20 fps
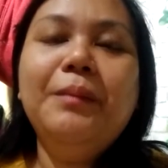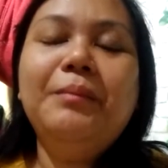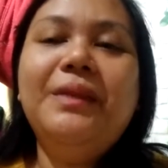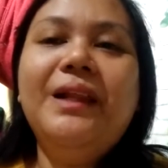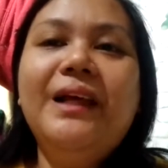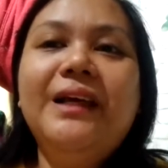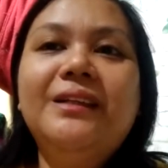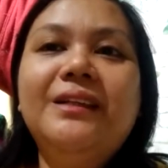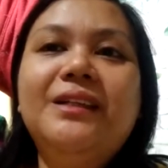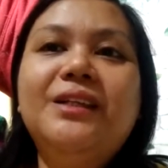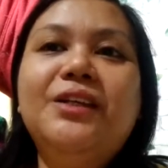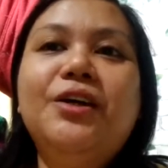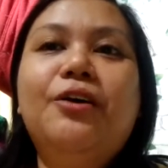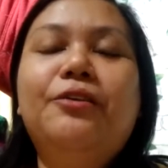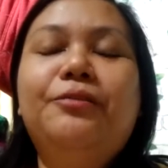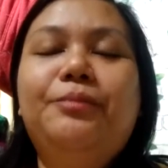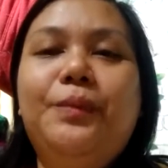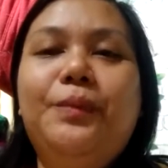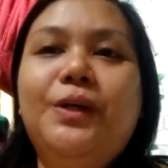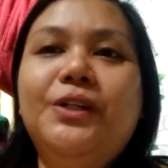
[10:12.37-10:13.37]
plenty
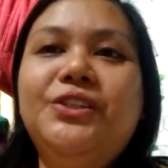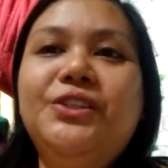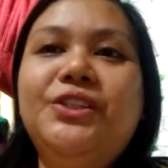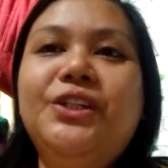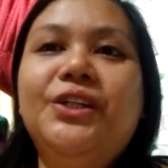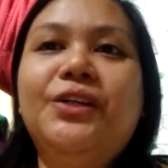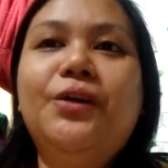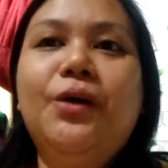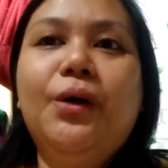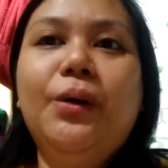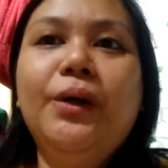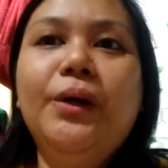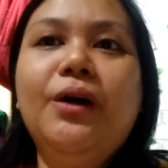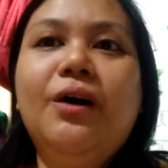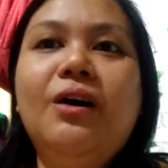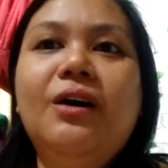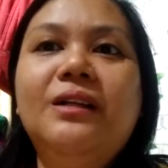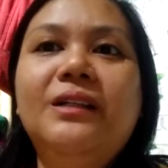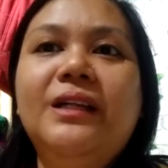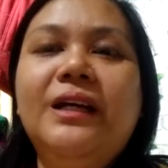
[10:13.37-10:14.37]
of project going
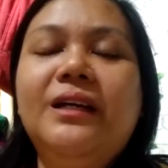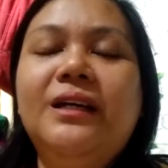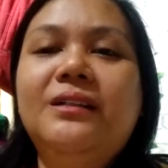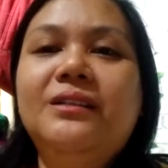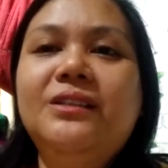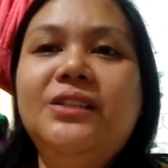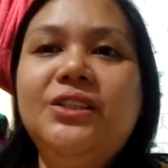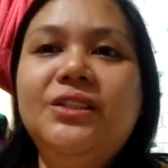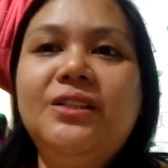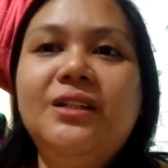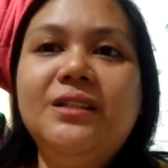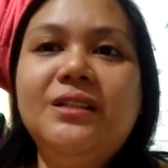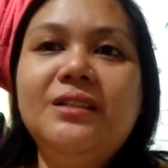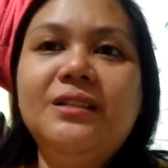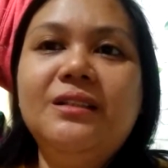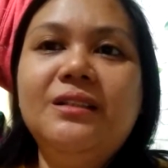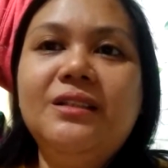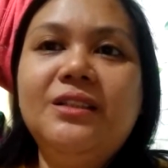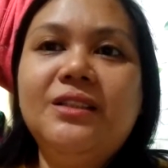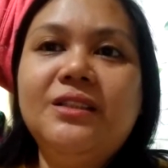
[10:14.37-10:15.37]
on, and she
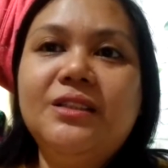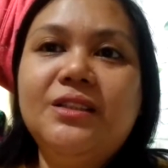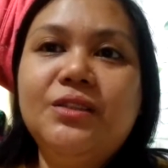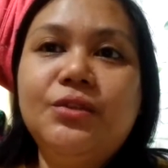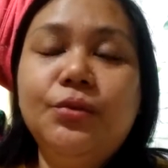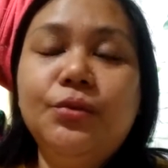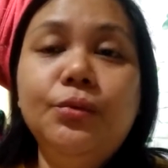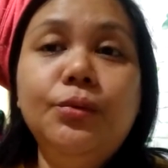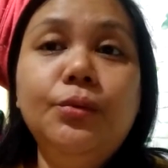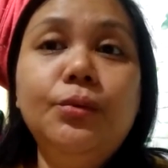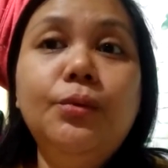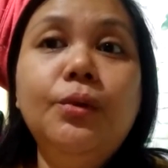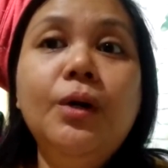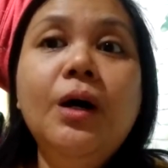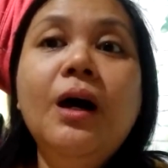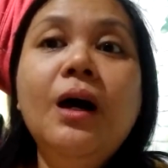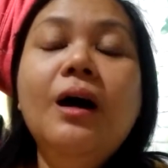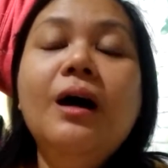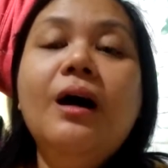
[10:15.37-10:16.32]
doesn't just do